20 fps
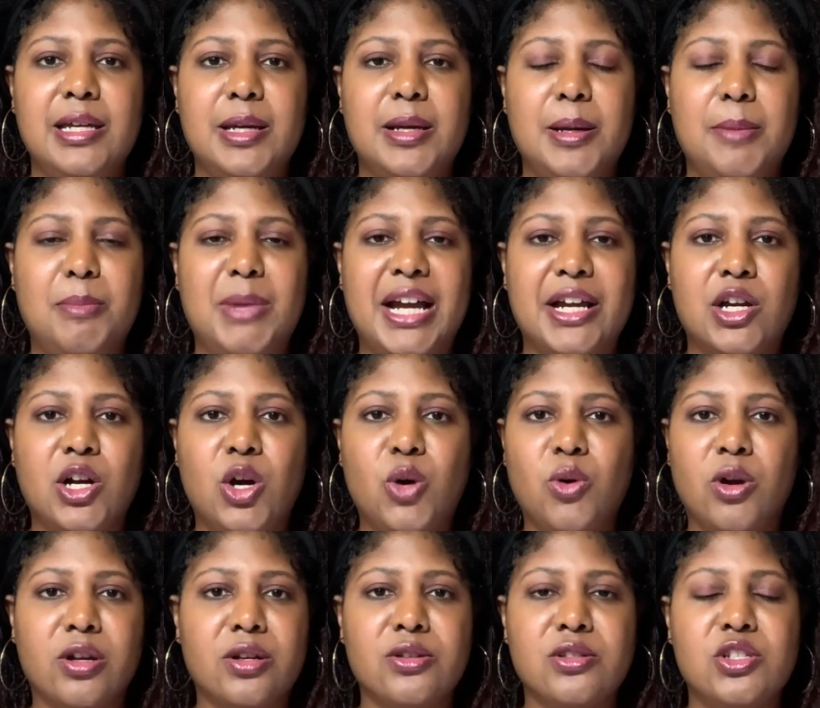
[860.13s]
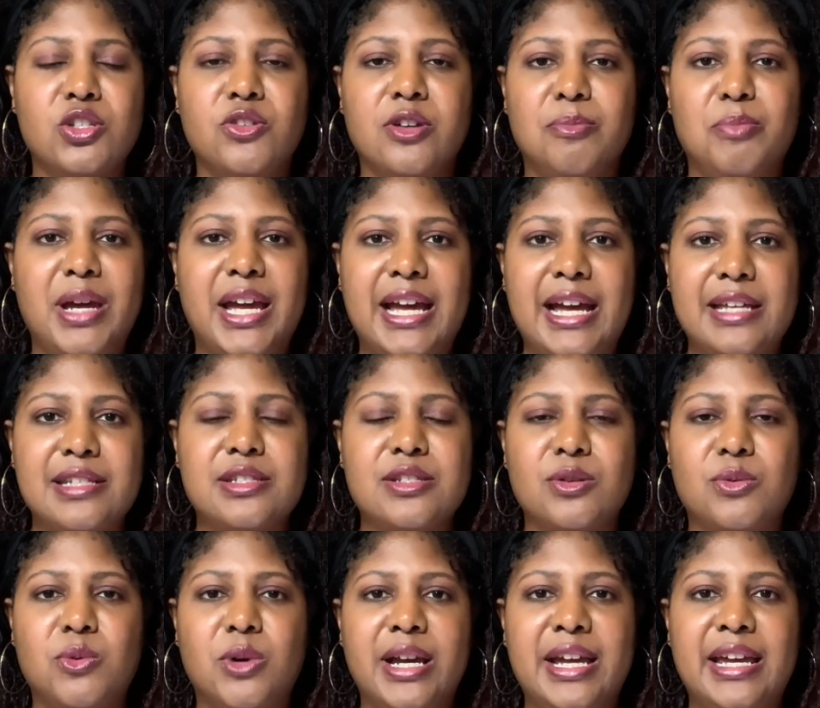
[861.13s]
my coworkers who have passed
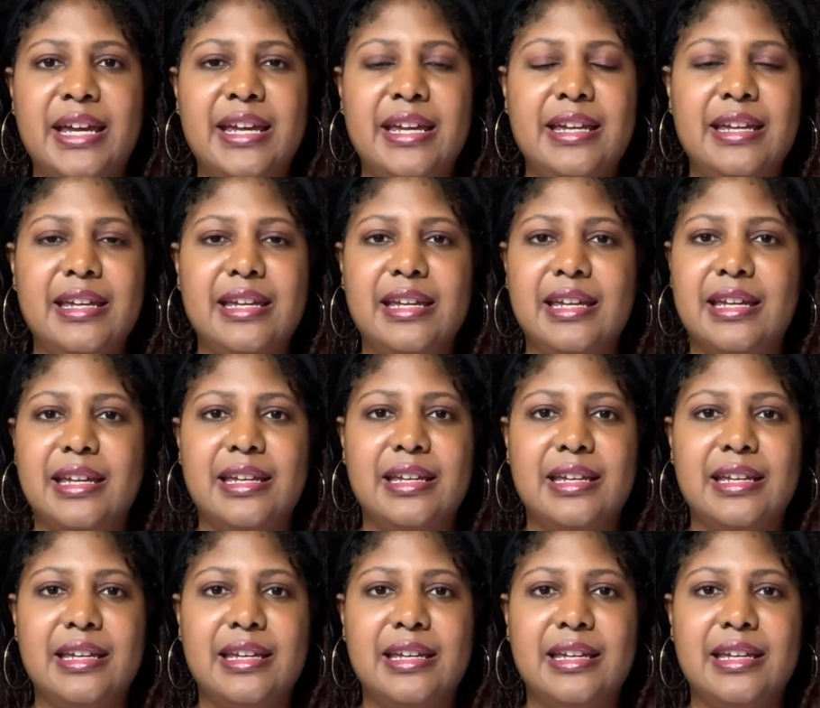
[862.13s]
away,